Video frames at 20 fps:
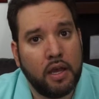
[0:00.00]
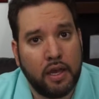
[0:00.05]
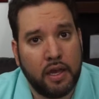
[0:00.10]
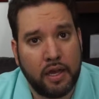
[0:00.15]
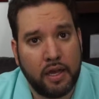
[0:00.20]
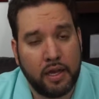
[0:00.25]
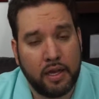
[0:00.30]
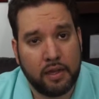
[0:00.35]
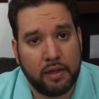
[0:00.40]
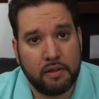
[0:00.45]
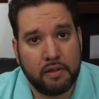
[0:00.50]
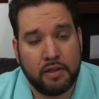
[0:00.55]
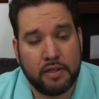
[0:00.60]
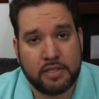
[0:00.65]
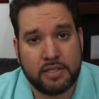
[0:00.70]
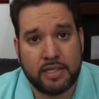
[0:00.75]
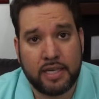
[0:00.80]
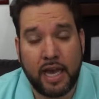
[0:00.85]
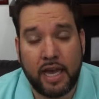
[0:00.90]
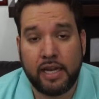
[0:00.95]
Uh,
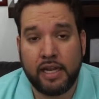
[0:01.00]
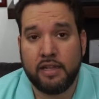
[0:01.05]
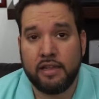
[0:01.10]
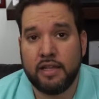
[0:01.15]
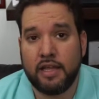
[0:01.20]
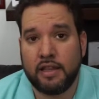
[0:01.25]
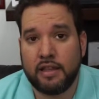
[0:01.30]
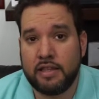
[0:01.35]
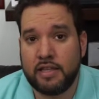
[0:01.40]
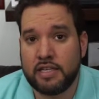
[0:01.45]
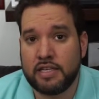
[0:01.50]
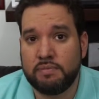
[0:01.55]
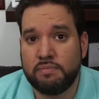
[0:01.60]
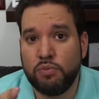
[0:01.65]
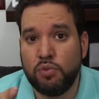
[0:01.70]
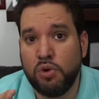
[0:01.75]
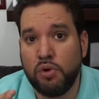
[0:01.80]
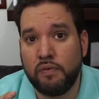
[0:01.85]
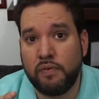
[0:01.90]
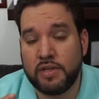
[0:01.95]
citing that this
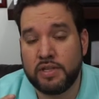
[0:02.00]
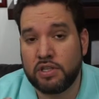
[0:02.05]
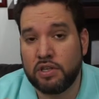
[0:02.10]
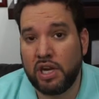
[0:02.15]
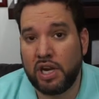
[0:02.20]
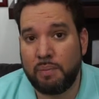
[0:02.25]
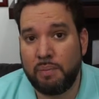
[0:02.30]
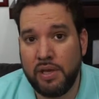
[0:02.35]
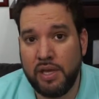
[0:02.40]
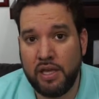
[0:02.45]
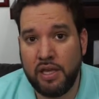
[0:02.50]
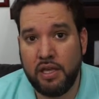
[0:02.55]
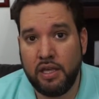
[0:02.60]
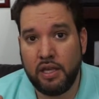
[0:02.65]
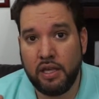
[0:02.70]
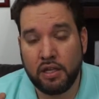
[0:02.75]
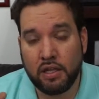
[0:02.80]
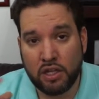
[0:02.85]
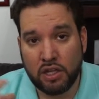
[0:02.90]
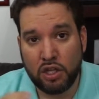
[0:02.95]
move is gonna be
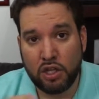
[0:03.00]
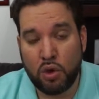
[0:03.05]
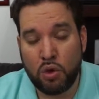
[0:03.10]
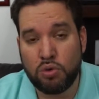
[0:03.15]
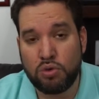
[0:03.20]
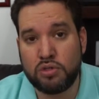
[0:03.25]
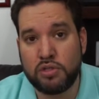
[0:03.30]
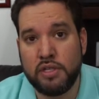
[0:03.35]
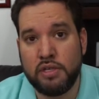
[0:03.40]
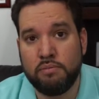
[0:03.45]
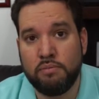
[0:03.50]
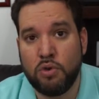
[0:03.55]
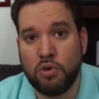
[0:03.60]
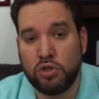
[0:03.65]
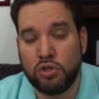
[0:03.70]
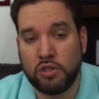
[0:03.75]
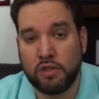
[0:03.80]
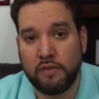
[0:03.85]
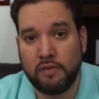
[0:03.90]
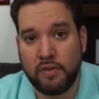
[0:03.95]
closing
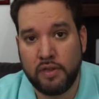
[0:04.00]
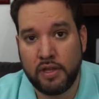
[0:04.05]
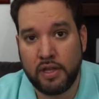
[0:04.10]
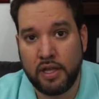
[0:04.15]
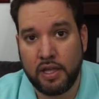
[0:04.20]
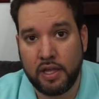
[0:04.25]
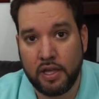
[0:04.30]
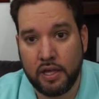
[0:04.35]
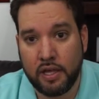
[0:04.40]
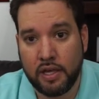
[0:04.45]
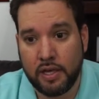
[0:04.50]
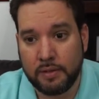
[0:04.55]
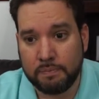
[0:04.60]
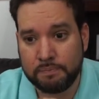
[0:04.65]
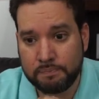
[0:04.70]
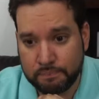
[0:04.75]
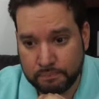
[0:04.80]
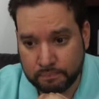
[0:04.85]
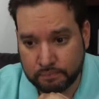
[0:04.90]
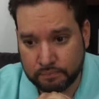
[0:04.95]
most of the uh,
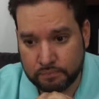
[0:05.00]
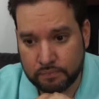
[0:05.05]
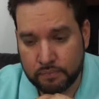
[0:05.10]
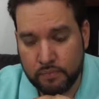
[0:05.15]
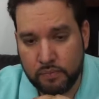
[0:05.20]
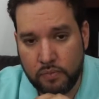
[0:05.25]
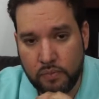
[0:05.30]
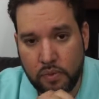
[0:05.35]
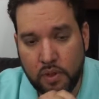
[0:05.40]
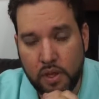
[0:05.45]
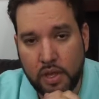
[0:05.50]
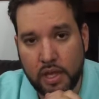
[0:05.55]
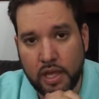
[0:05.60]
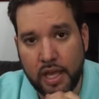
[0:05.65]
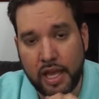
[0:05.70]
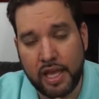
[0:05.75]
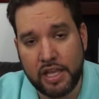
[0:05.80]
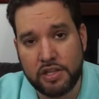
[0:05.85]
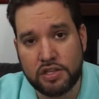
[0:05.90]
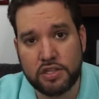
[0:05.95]

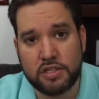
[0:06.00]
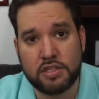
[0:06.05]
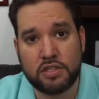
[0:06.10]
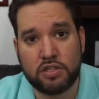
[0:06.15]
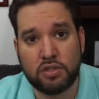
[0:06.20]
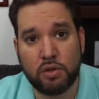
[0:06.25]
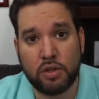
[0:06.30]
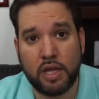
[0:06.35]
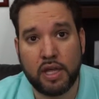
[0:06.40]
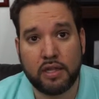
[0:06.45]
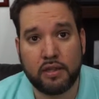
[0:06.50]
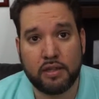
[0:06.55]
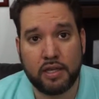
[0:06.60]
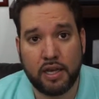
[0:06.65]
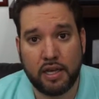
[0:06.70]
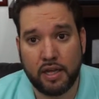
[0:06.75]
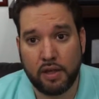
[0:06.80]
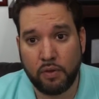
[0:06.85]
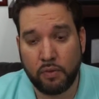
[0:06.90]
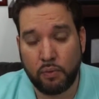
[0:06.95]
engines so that
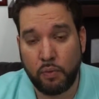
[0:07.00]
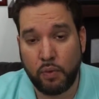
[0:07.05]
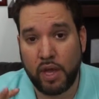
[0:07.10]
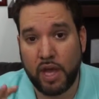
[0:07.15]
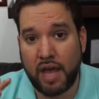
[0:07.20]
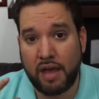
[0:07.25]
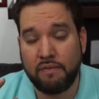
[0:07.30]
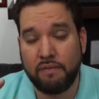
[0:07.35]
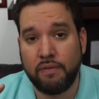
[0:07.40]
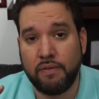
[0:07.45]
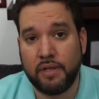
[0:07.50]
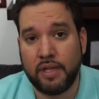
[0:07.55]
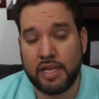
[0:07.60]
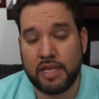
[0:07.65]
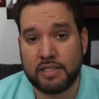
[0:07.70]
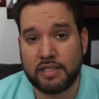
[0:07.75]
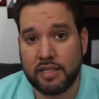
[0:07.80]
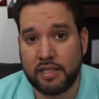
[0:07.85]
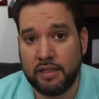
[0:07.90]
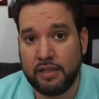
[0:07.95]
uh, we have
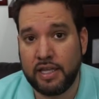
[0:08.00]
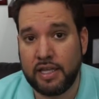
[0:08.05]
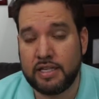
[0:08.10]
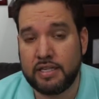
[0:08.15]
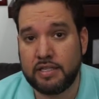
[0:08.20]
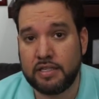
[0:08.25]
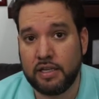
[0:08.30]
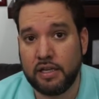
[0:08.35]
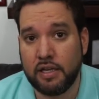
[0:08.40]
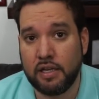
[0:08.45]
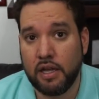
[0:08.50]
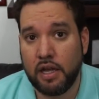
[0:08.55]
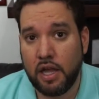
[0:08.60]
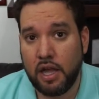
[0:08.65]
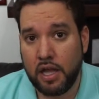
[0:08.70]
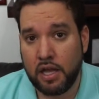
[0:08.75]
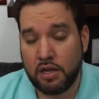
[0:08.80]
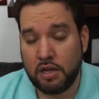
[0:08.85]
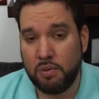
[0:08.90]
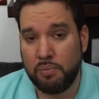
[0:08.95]
less and less uh,
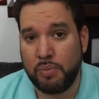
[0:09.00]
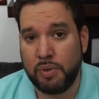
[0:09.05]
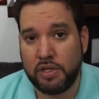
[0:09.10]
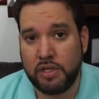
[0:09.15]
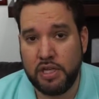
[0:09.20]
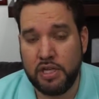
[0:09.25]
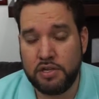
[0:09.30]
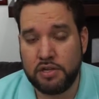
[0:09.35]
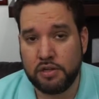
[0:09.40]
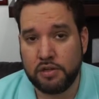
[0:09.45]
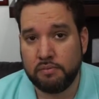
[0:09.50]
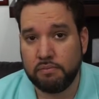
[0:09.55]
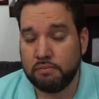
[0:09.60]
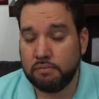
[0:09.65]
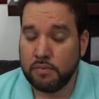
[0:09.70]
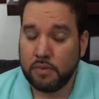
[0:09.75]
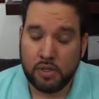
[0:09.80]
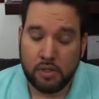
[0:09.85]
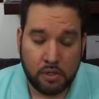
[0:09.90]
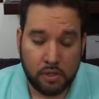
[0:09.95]
competition.
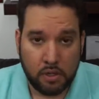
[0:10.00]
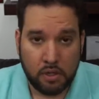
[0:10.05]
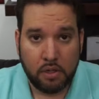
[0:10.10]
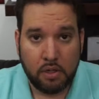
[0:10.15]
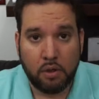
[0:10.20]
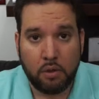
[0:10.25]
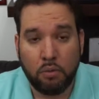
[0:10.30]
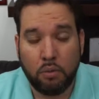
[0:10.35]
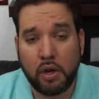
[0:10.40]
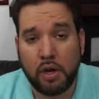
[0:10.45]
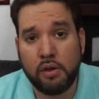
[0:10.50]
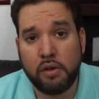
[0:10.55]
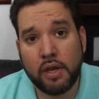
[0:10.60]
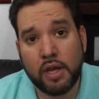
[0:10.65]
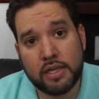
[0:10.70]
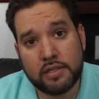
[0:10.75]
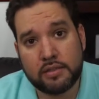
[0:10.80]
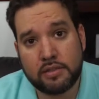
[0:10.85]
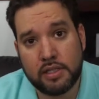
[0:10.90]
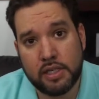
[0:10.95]
What do you
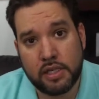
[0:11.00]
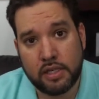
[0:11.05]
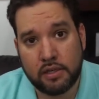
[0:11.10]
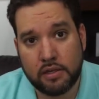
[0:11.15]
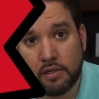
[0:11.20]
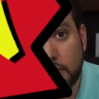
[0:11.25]
guys think?